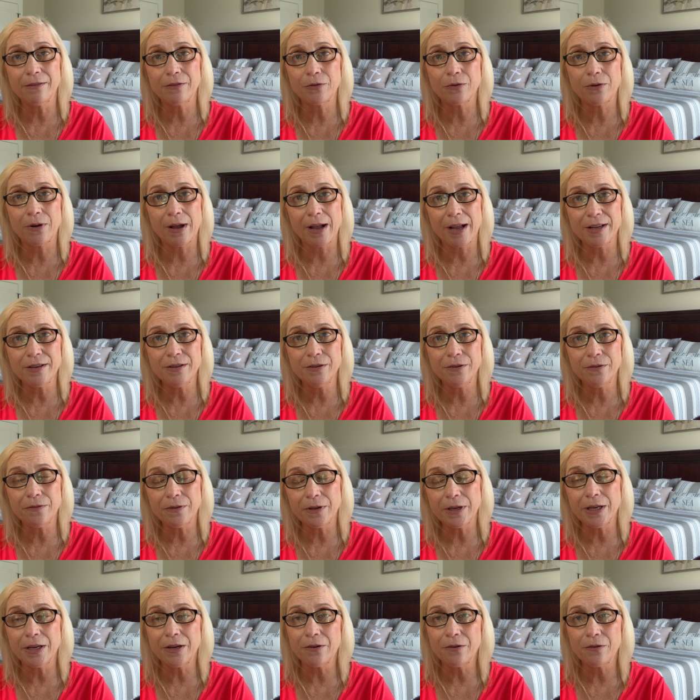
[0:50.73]
so I do
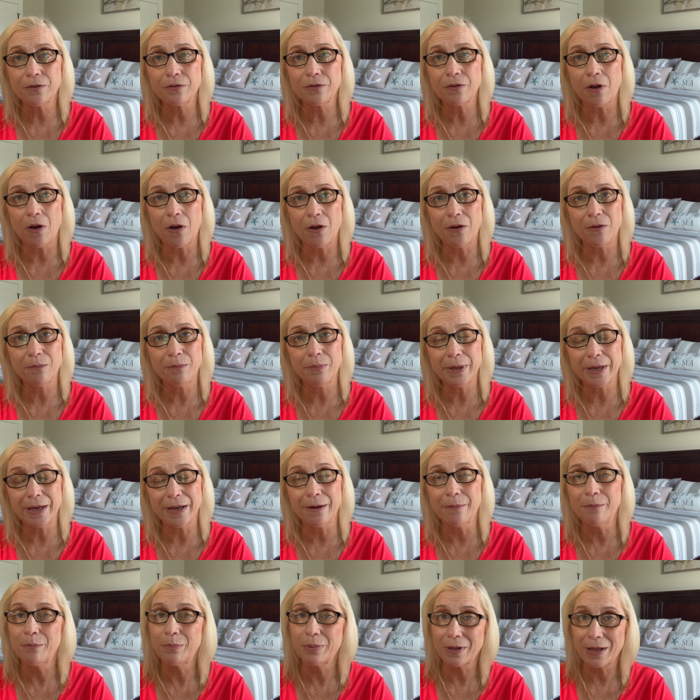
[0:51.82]
videos on
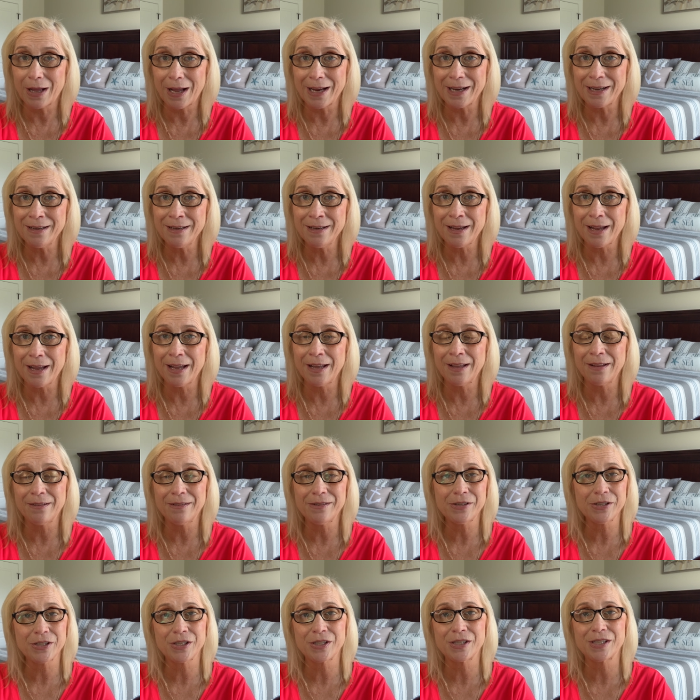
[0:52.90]
being blind and
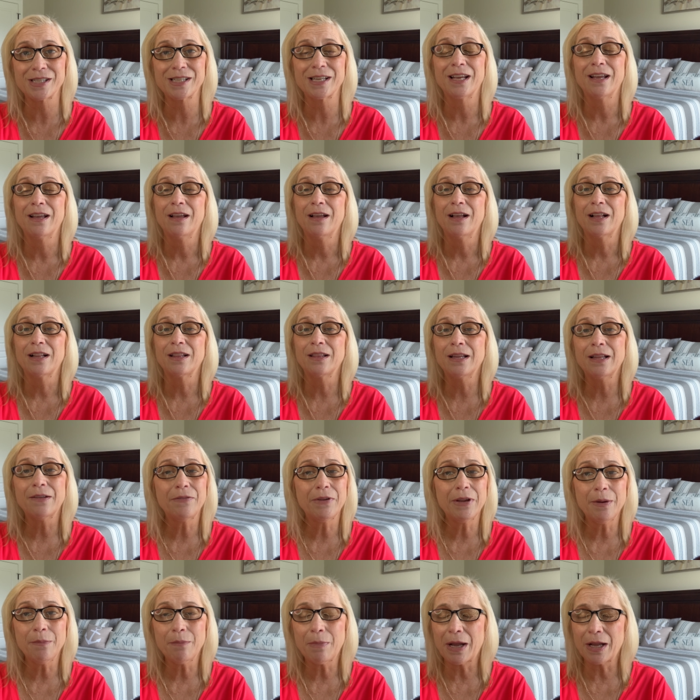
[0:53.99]
just
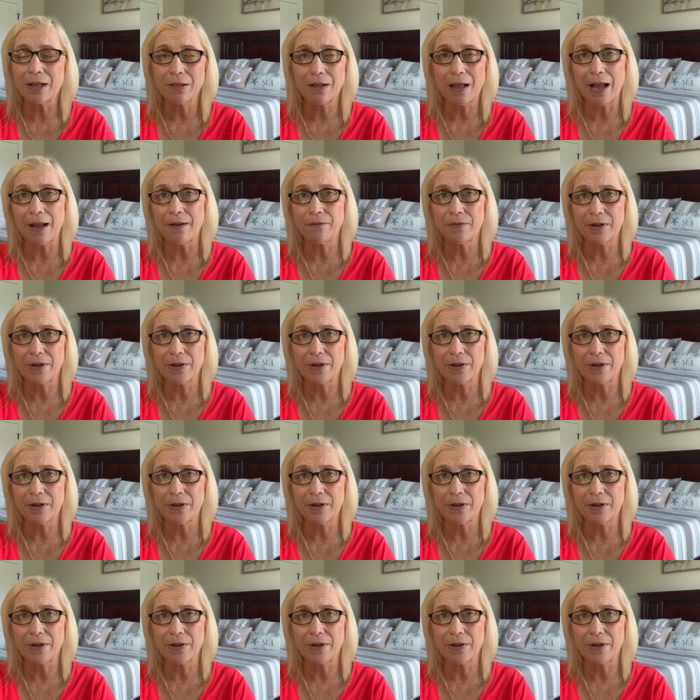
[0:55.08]
living my life.